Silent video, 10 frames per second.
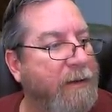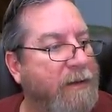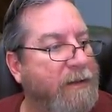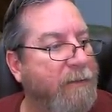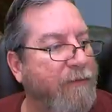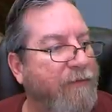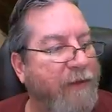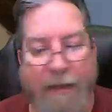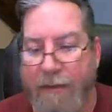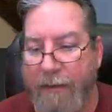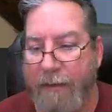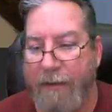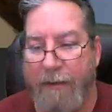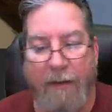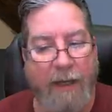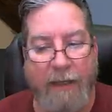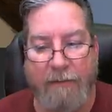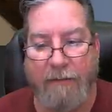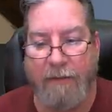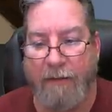some reflected
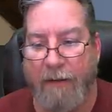light